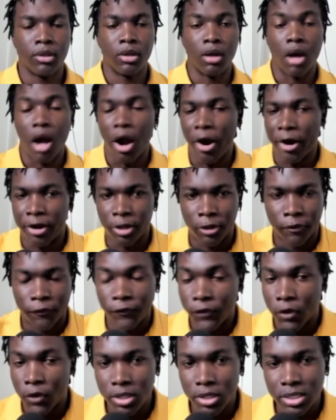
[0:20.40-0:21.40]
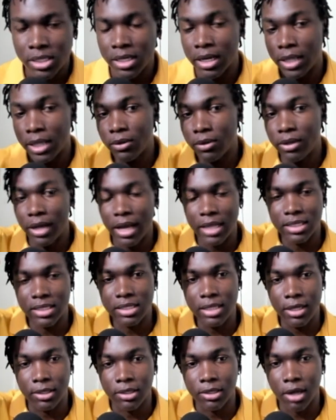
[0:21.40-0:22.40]
Alright, the first thing that you guys
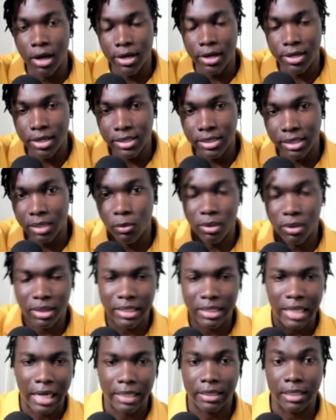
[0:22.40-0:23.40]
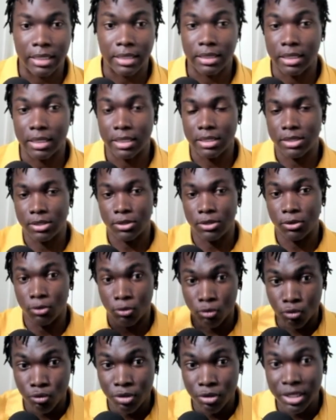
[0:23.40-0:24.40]
need to understand with tactics is to
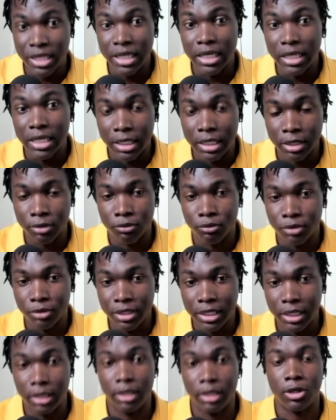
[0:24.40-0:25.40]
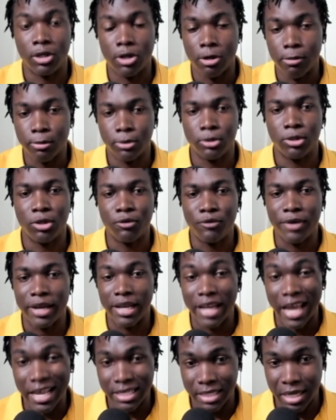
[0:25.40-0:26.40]
really come to the
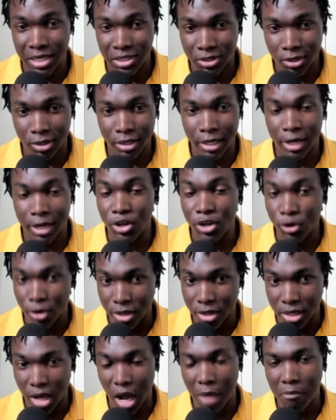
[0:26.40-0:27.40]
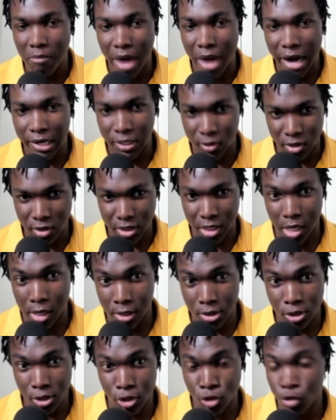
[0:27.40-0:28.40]
realization that you're not Magnus
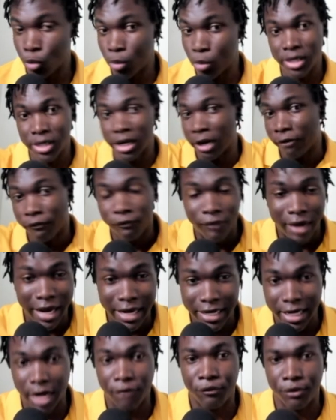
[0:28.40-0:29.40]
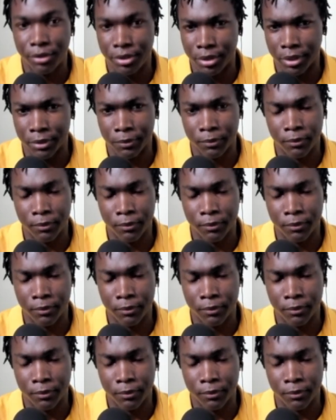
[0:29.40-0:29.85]
Carlsen. You will not find everything.